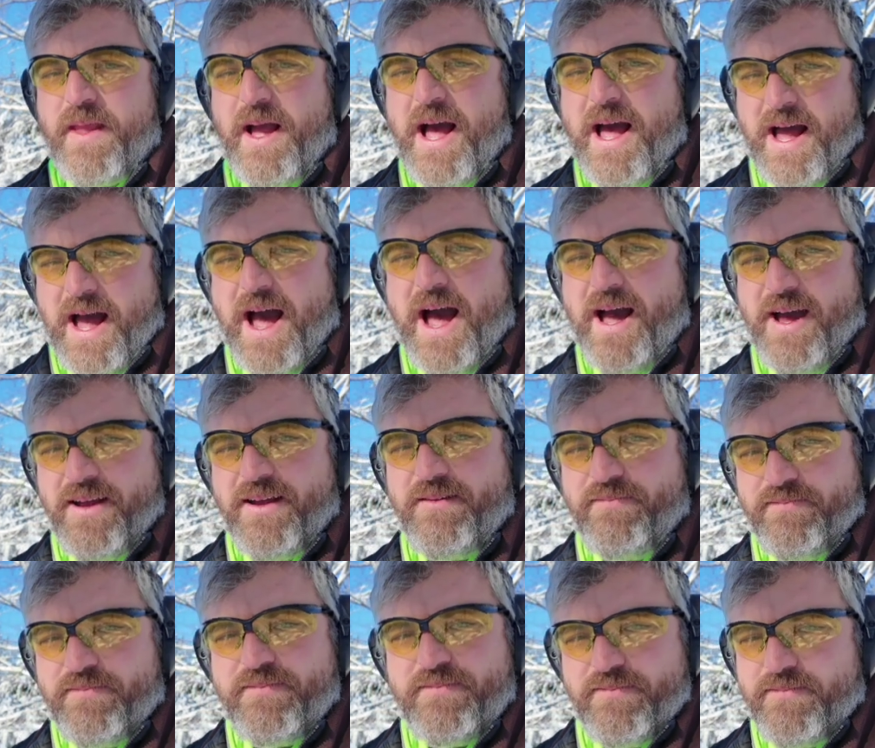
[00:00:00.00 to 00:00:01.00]

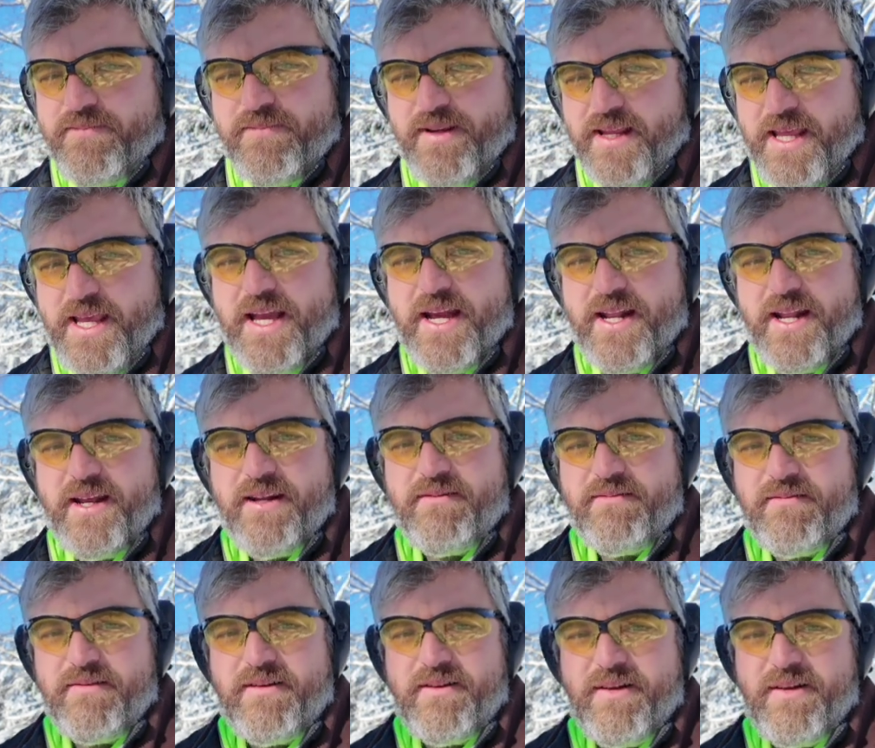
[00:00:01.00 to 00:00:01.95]
I get it.